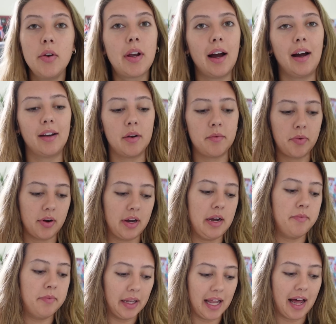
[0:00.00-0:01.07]
can
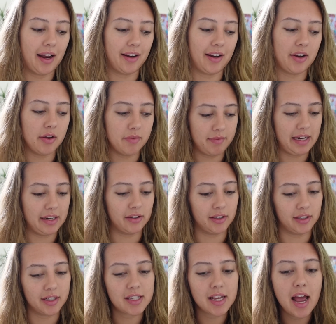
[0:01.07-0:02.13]
pre-plan your
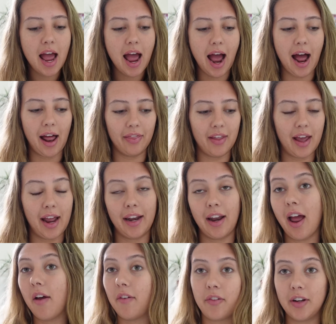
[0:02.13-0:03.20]
meals and then
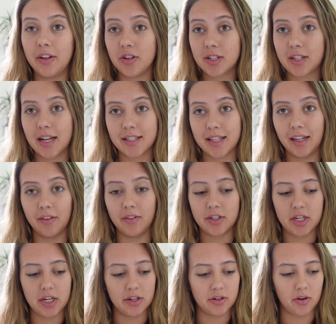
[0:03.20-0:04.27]
everything just gets delivered
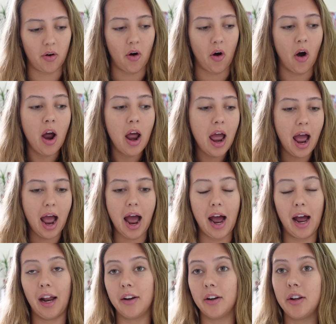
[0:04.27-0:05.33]
to your door
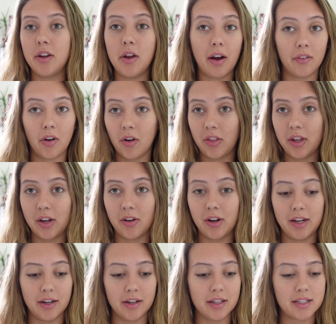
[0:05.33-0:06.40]
and you have all the
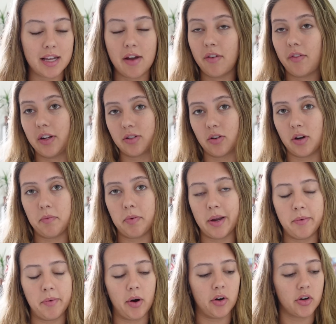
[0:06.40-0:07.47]
ingredients, everything's already
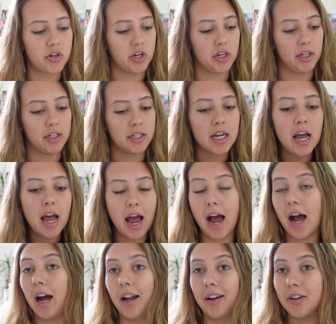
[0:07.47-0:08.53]
pre-portioned
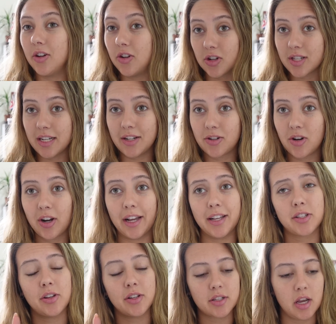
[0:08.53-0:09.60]
and you just need to cook it.
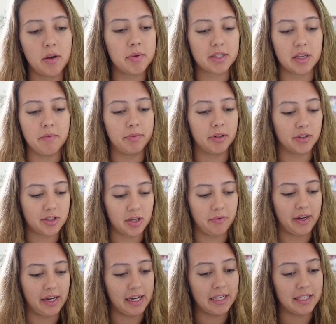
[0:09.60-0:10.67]
So it's super simple, super
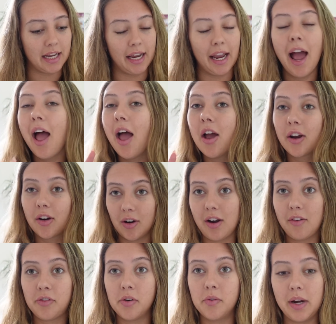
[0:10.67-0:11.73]
easy,
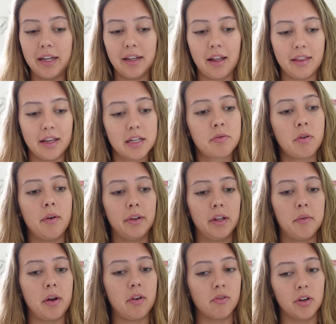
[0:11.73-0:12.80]
great for a week like this where I'm a
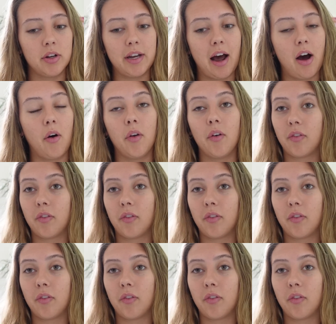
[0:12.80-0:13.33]
little bit run down